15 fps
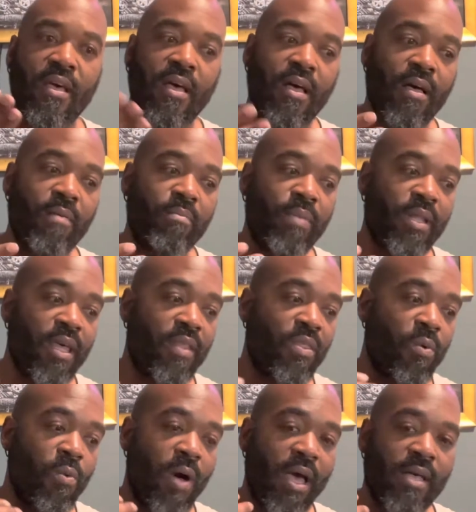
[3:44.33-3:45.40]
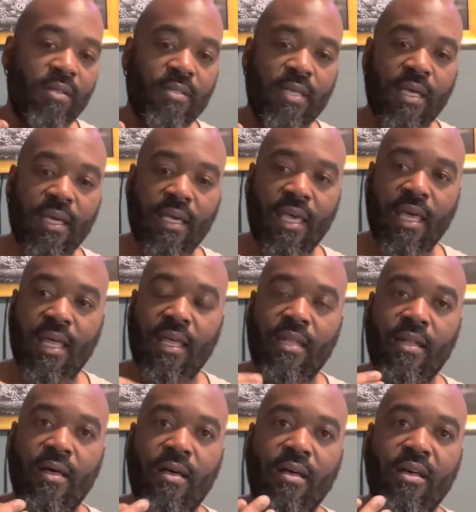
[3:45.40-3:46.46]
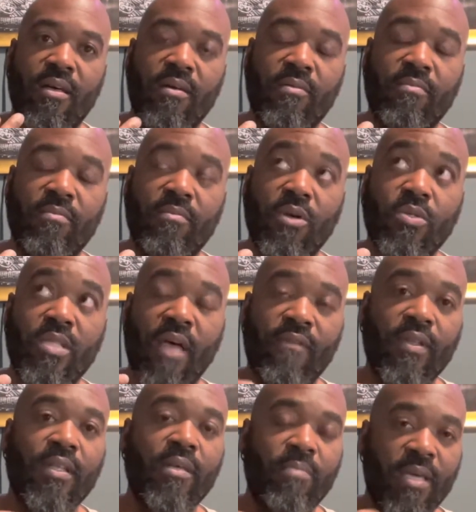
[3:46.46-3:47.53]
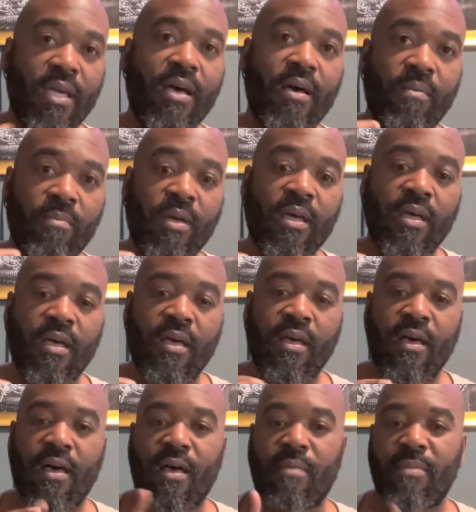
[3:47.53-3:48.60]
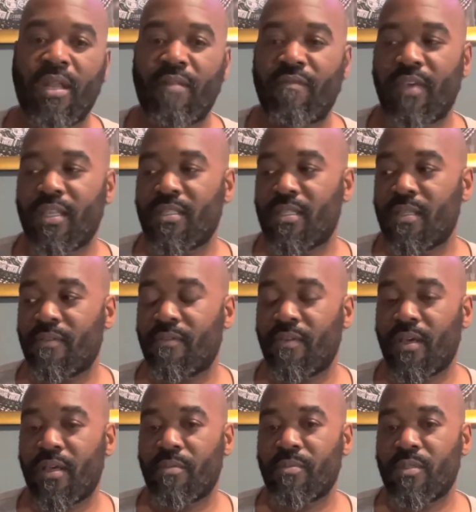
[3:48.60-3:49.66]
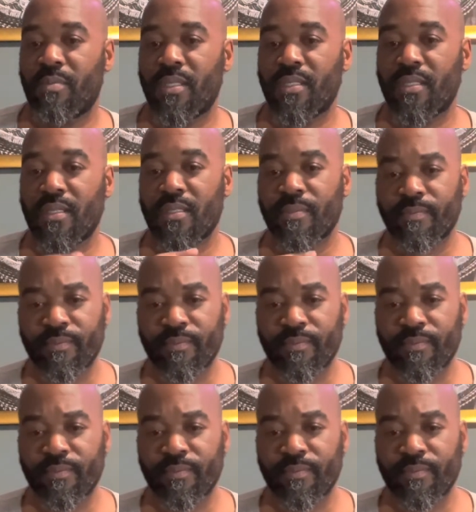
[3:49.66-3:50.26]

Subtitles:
but in the wild, it can most definitely become an invasive species.